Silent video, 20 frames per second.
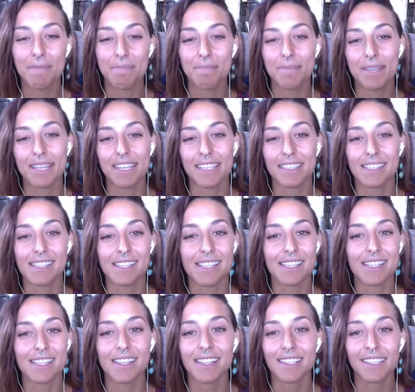
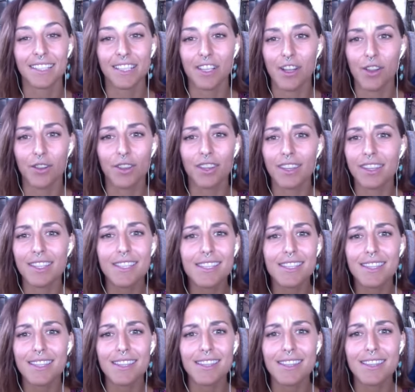because,
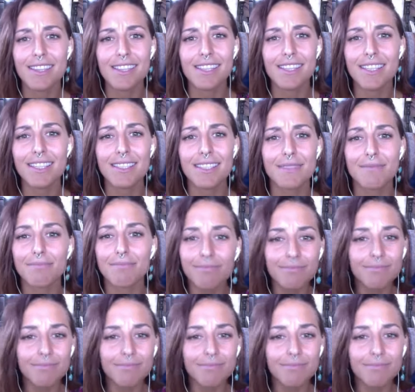this is